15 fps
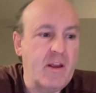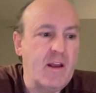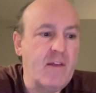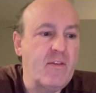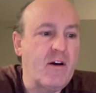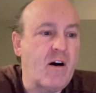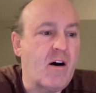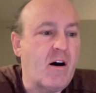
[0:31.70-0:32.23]

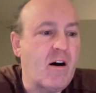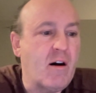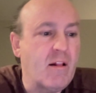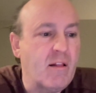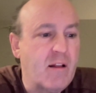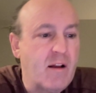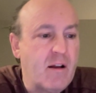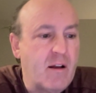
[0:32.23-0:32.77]
In the
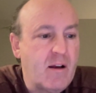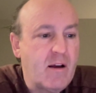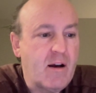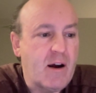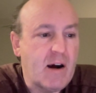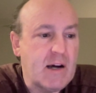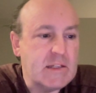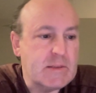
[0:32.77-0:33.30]
hall,
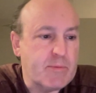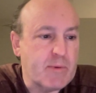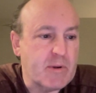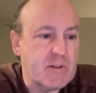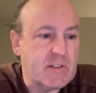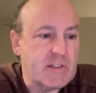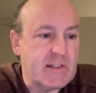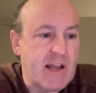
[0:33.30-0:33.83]
hospital
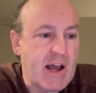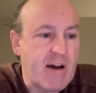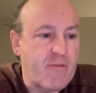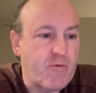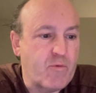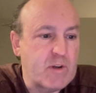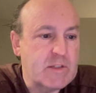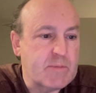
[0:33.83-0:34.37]
staff
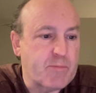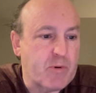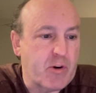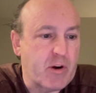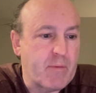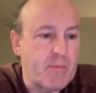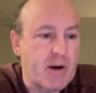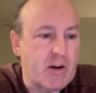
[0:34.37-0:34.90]

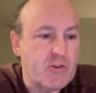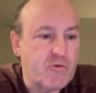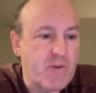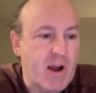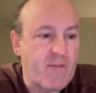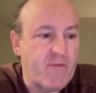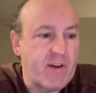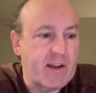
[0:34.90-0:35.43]
whisper about
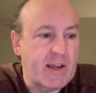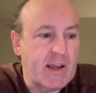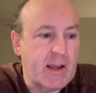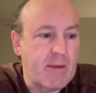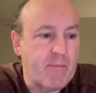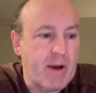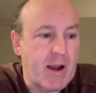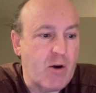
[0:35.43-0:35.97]

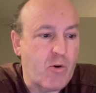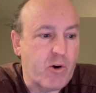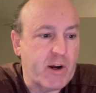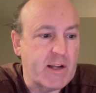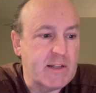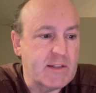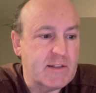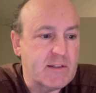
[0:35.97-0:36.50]
trafficking my
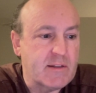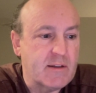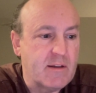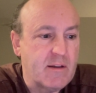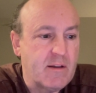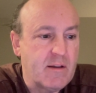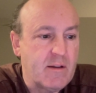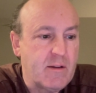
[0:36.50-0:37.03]
organs,
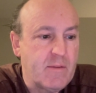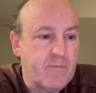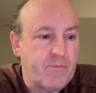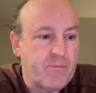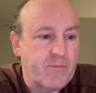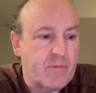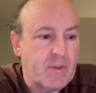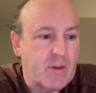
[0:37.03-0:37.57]

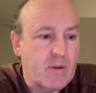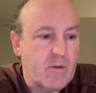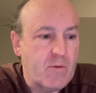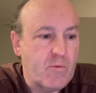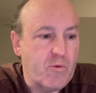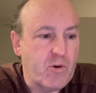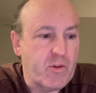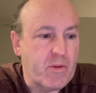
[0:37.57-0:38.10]

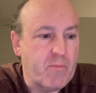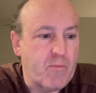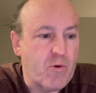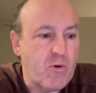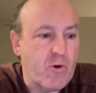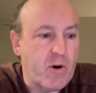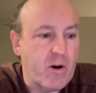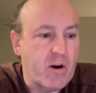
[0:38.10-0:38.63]
worth
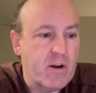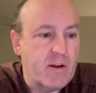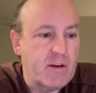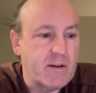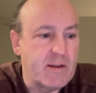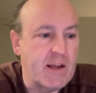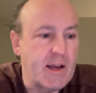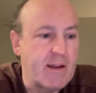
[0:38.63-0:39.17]
more
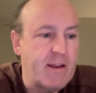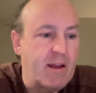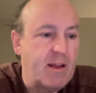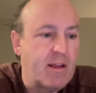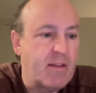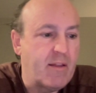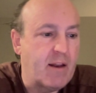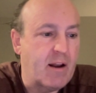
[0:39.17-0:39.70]
dead
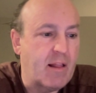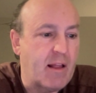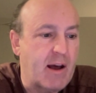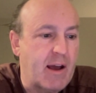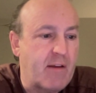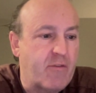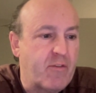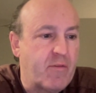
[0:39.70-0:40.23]
than
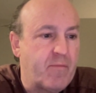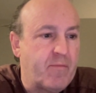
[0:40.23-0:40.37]
alive.